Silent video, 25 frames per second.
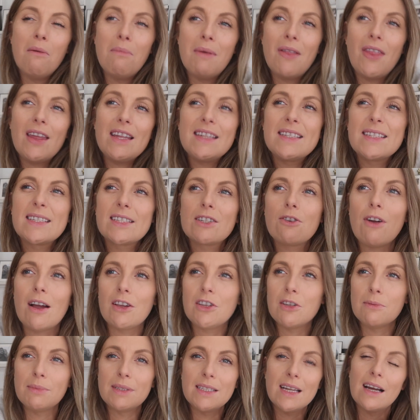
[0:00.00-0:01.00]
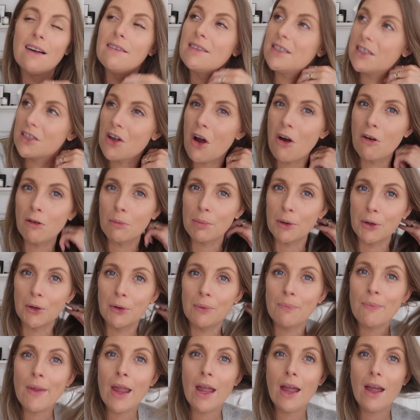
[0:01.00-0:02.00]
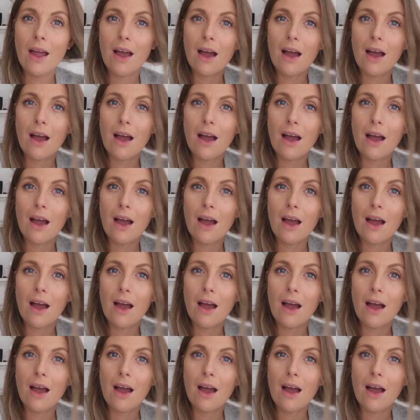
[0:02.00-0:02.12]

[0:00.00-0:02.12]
and they scratch themselves. It's horrible.